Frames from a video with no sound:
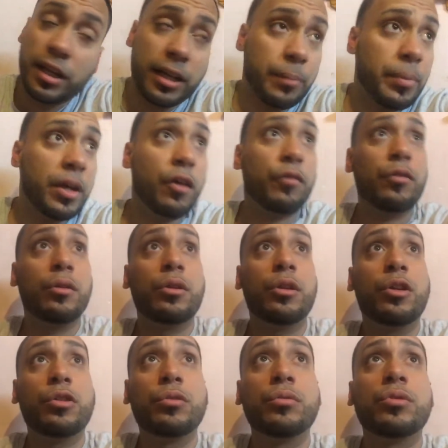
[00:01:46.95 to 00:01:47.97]
I gotta pay off the
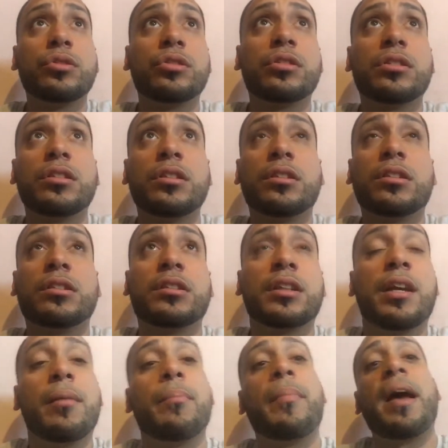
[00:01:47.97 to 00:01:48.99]
loans just to
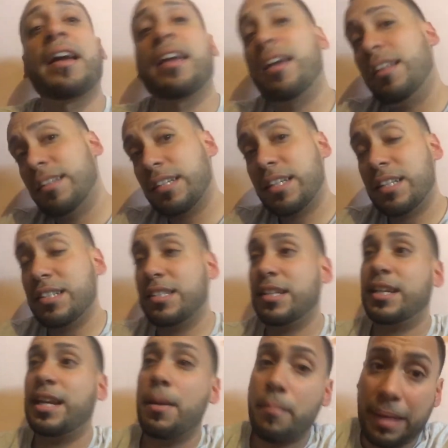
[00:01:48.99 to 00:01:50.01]
get back into just
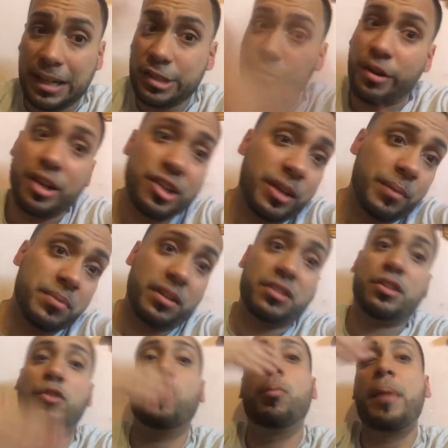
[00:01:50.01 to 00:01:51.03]
to get my transcripts
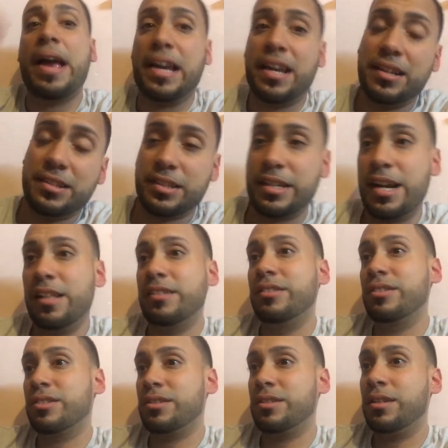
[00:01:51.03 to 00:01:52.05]
to go back into
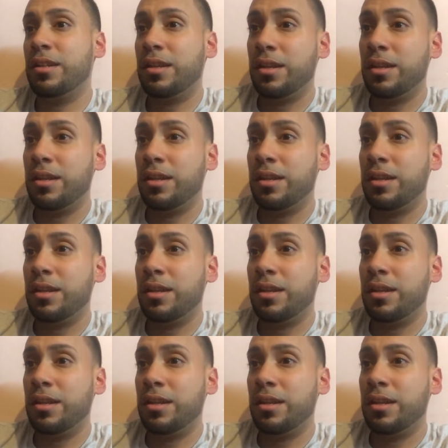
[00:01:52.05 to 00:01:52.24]
college.